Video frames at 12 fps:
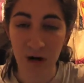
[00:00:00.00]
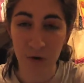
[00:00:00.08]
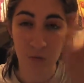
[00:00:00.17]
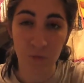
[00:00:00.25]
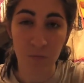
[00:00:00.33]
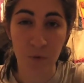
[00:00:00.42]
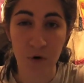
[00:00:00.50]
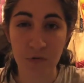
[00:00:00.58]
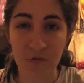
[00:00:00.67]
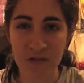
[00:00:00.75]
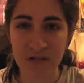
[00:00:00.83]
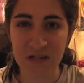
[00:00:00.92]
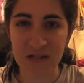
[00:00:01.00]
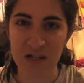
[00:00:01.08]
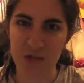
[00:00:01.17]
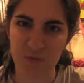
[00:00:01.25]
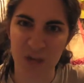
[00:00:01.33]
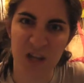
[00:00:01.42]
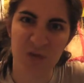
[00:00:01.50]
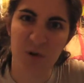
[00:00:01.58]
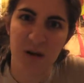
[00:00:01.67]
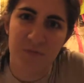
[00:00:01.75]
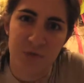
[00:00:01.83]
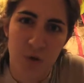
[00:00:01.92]
I won't bore you with the details, but that's
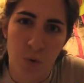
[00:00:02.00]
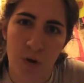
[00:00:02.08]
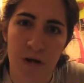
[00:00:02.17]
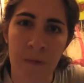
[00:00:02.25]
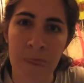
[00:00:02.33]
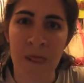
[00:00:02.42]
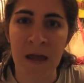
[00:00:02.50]
what I'm doing.